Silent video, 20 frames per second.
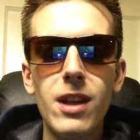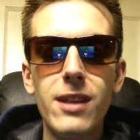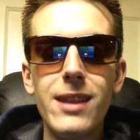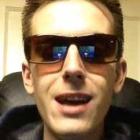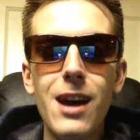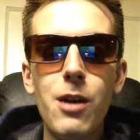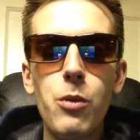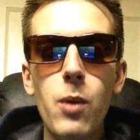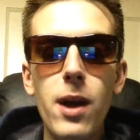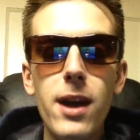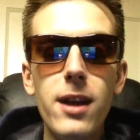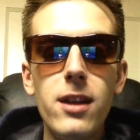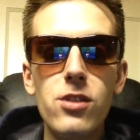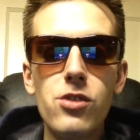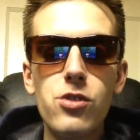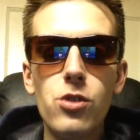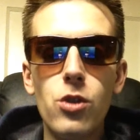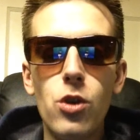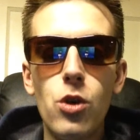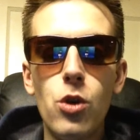that weight
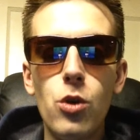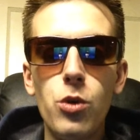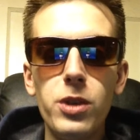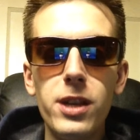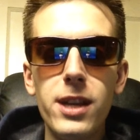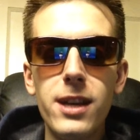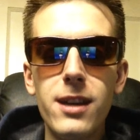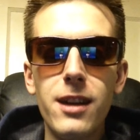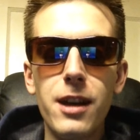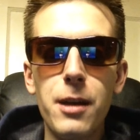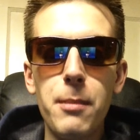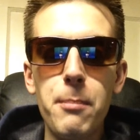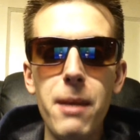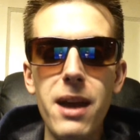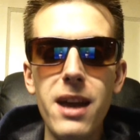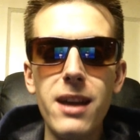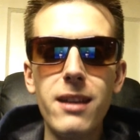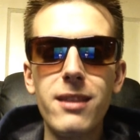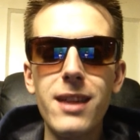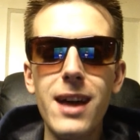is only going to
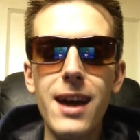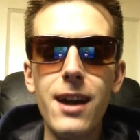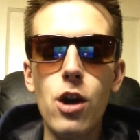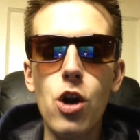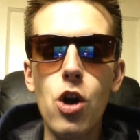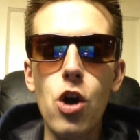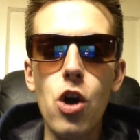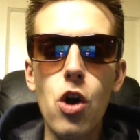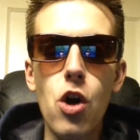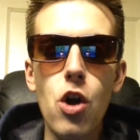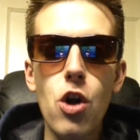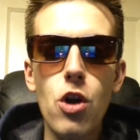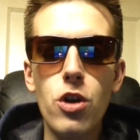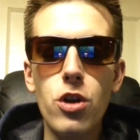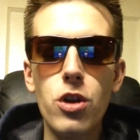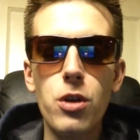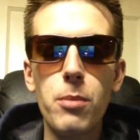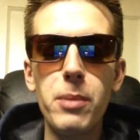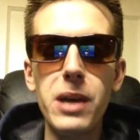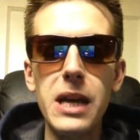make that
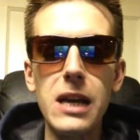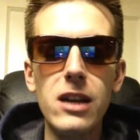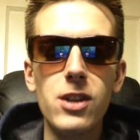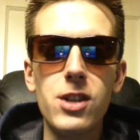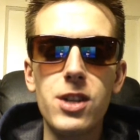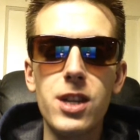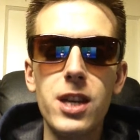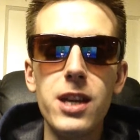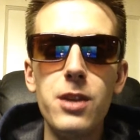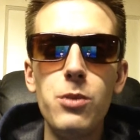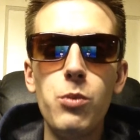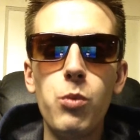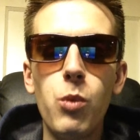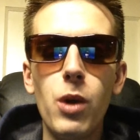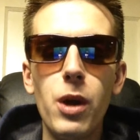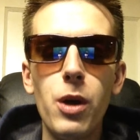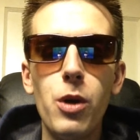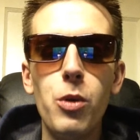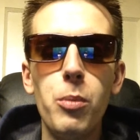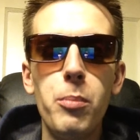harder because he
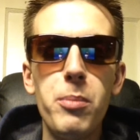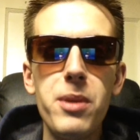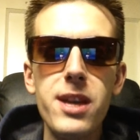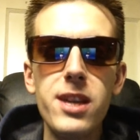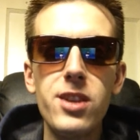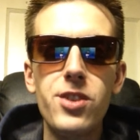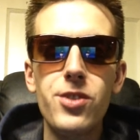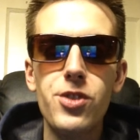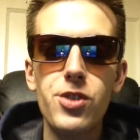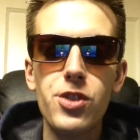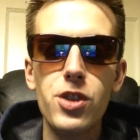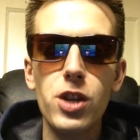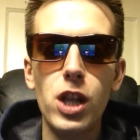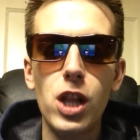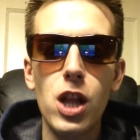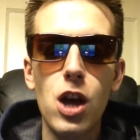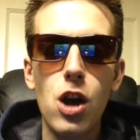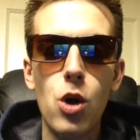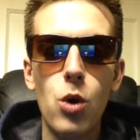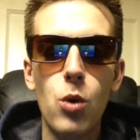will be
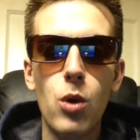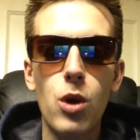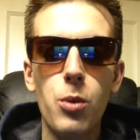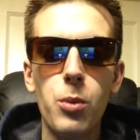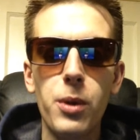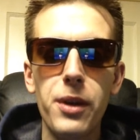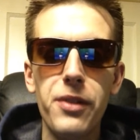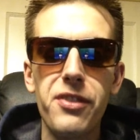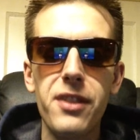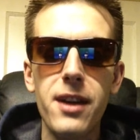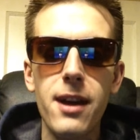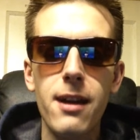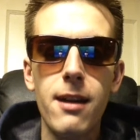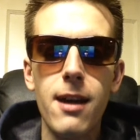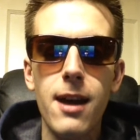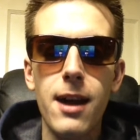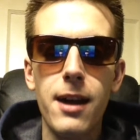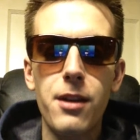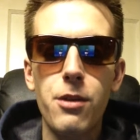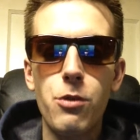slower with that
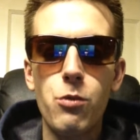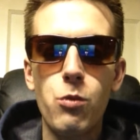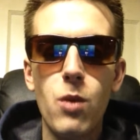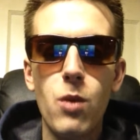added